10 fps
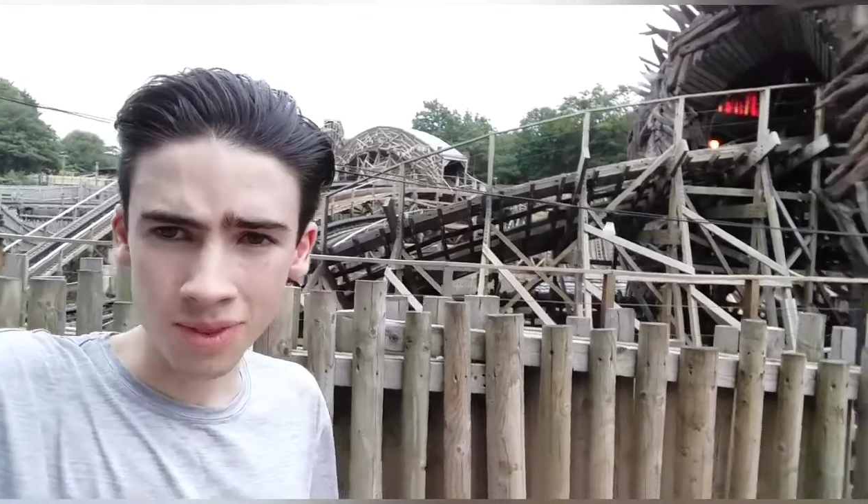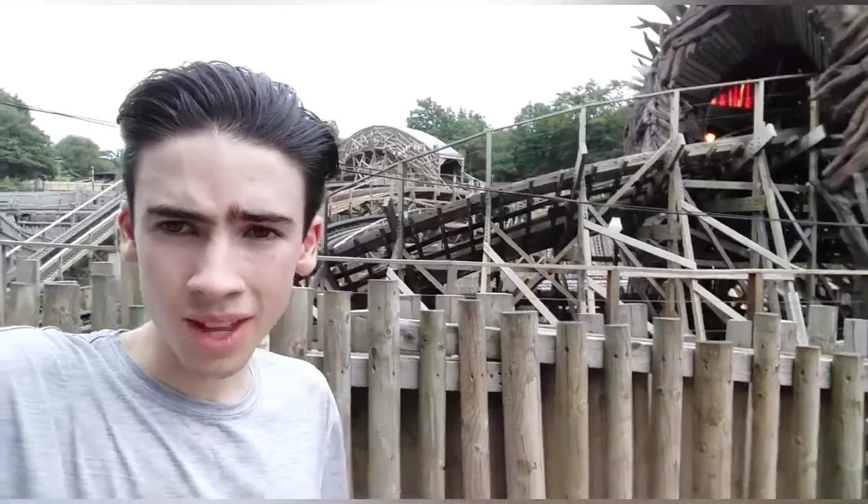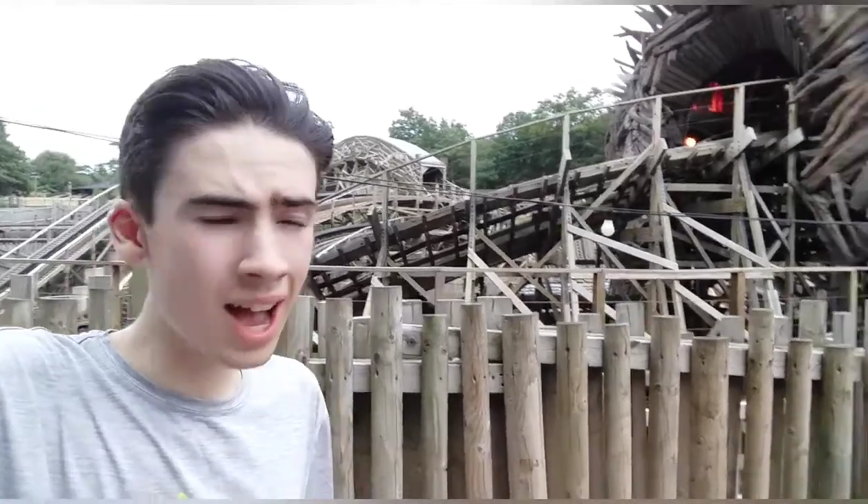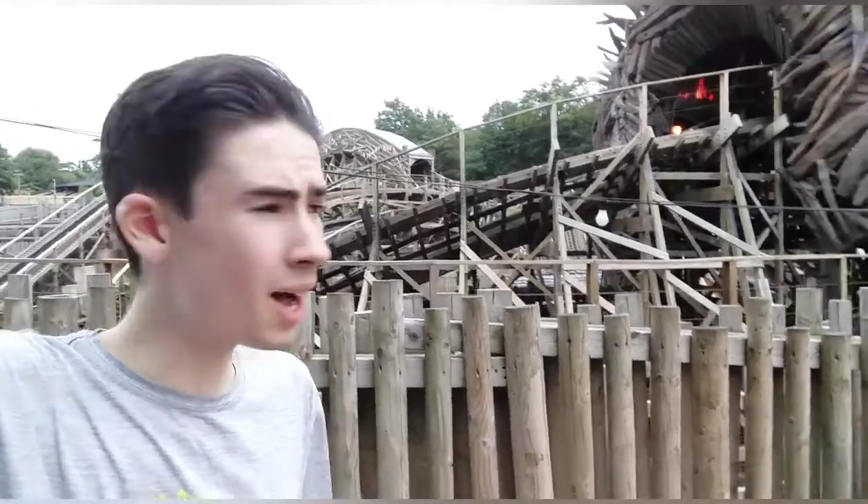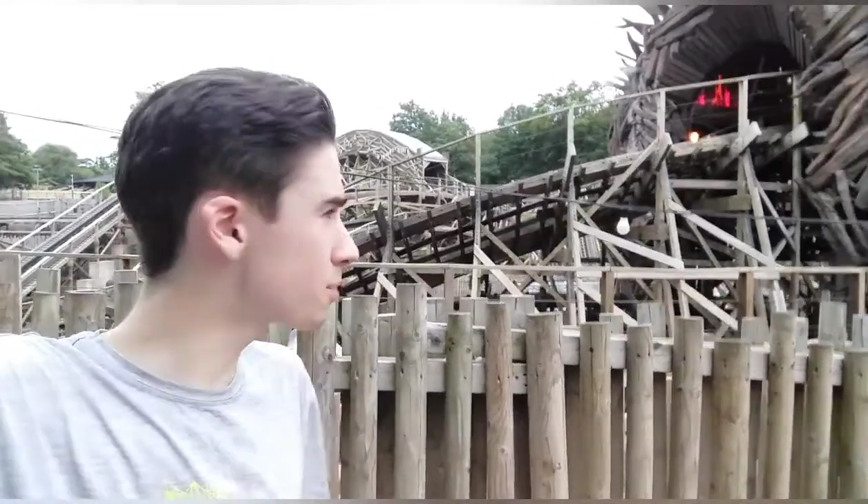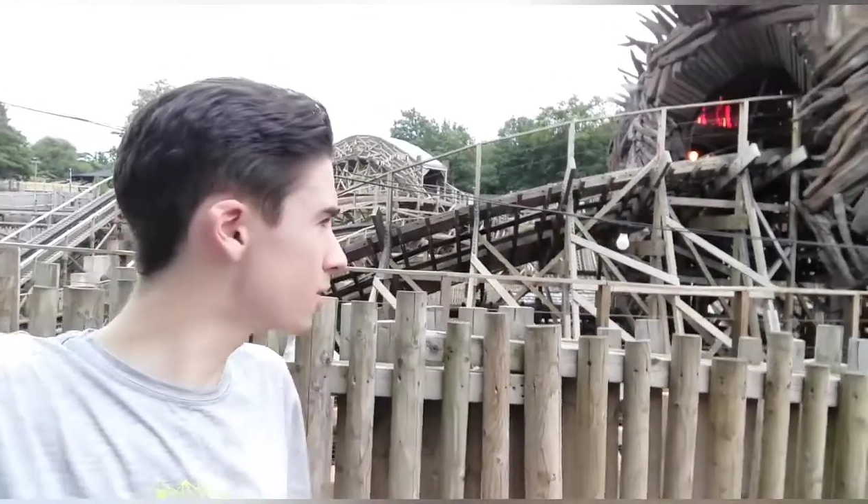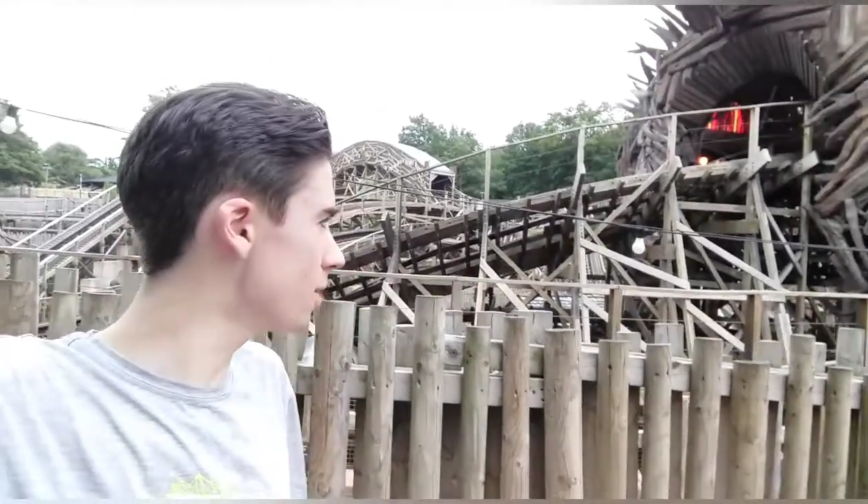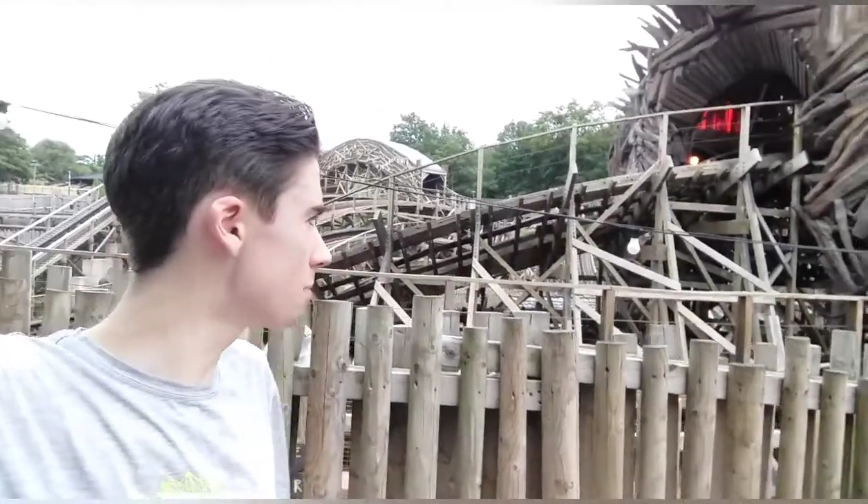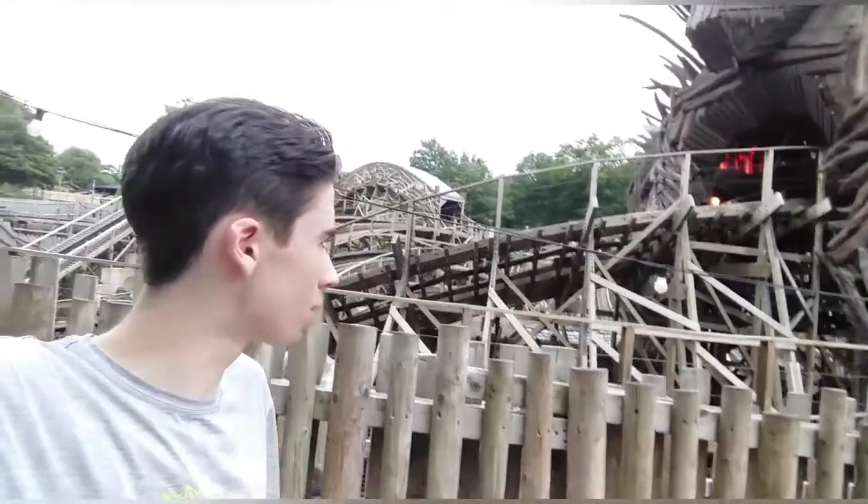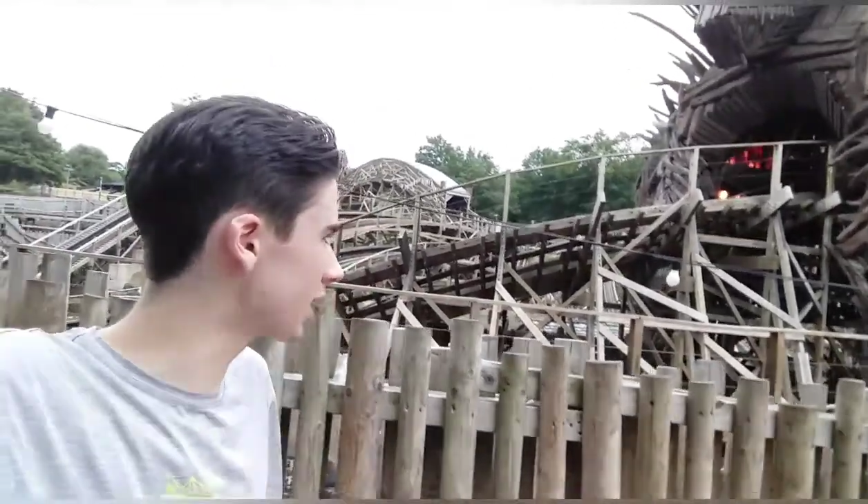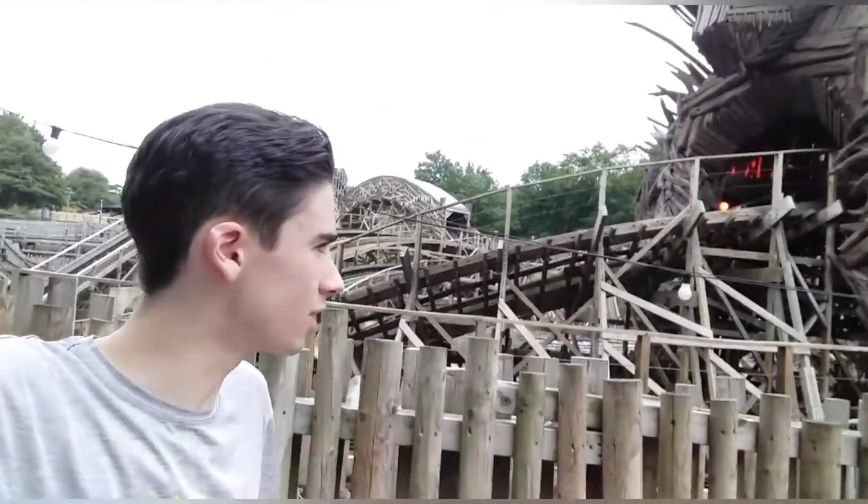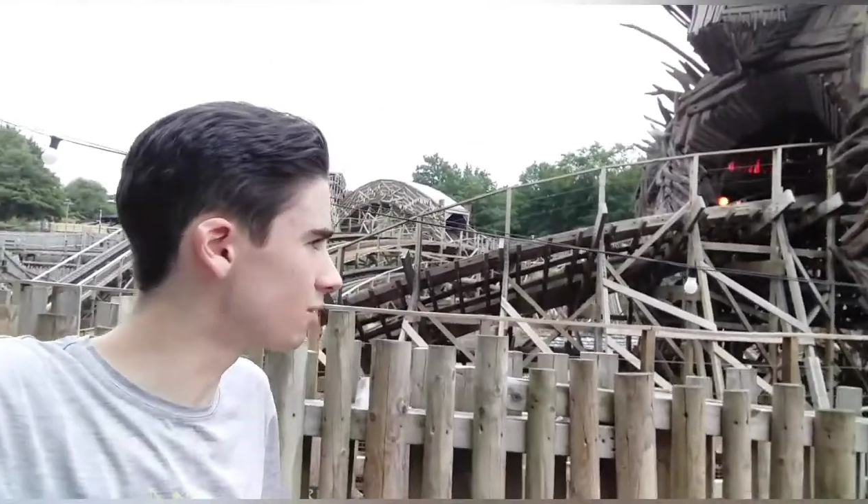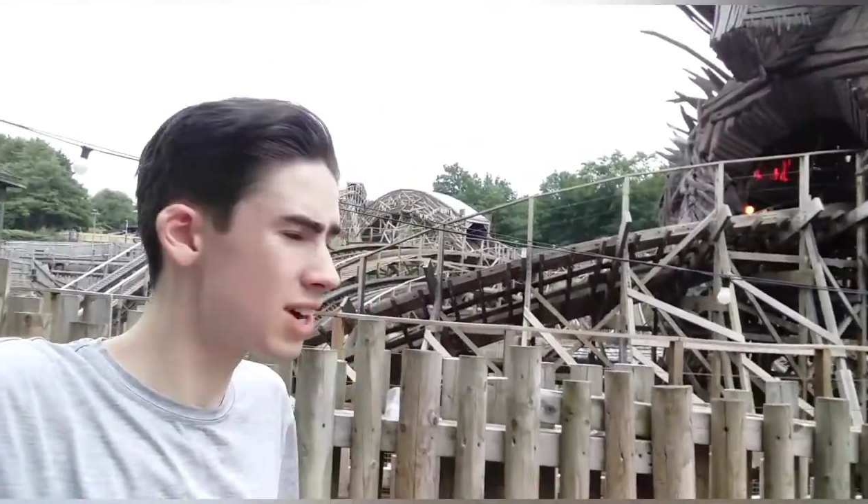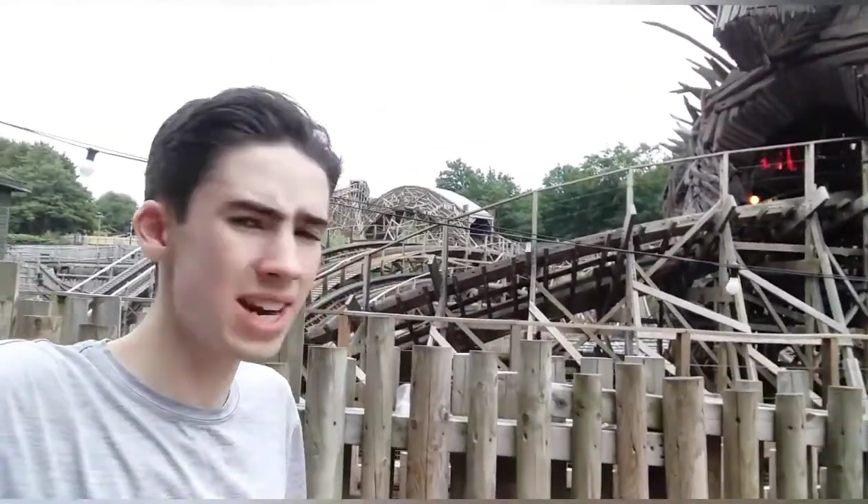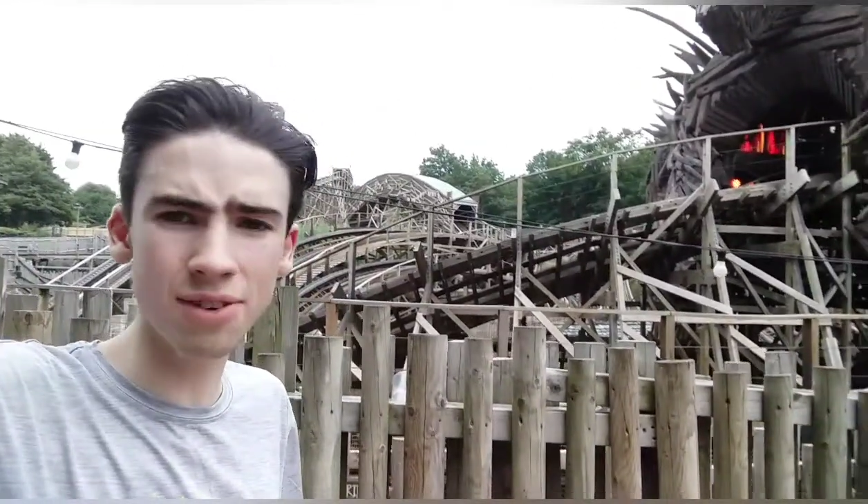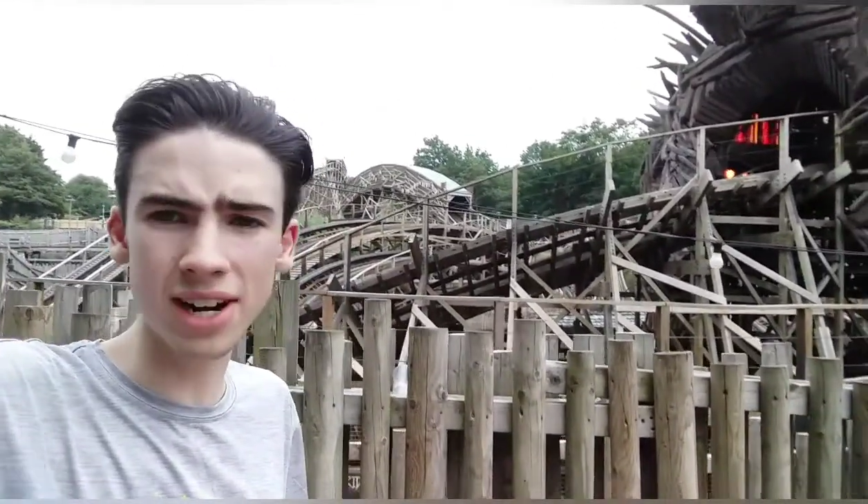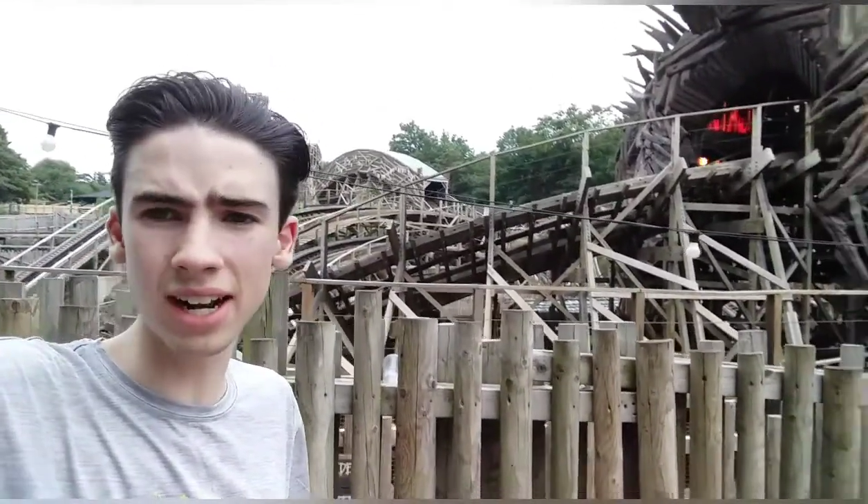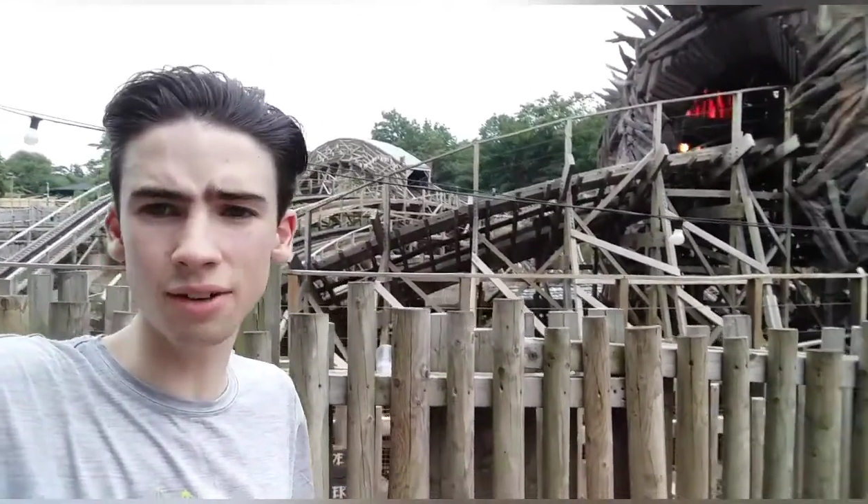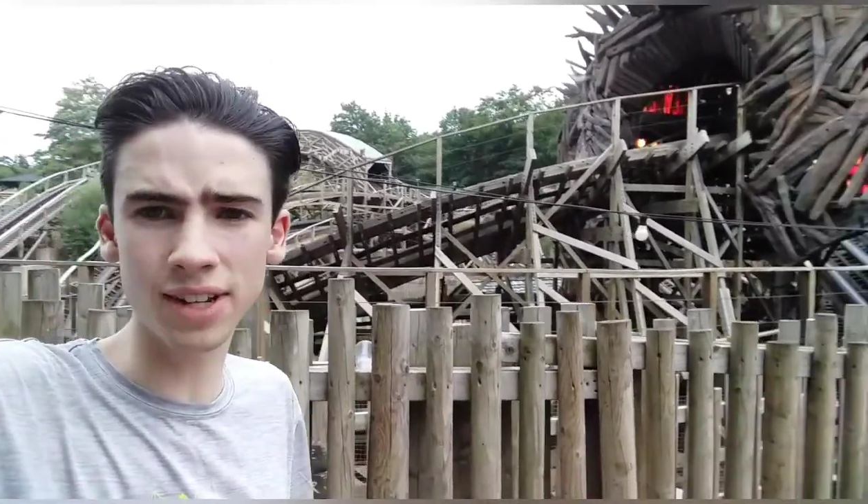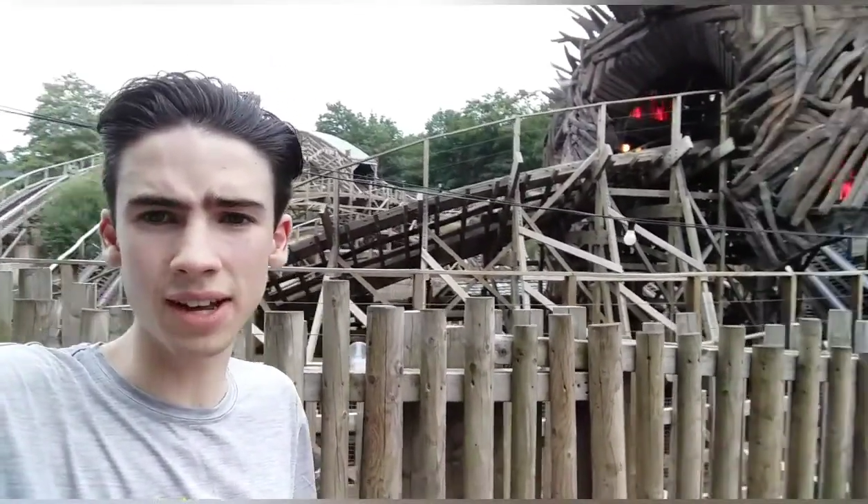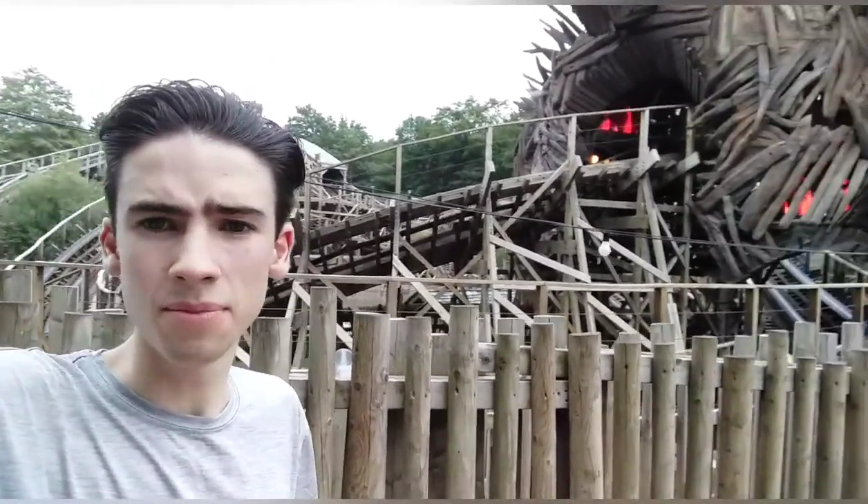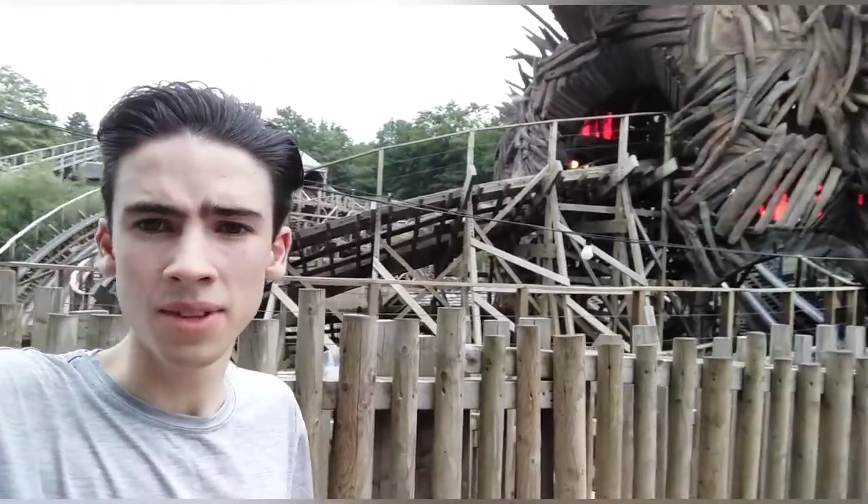Absolutely brilliant. Really, really loved it.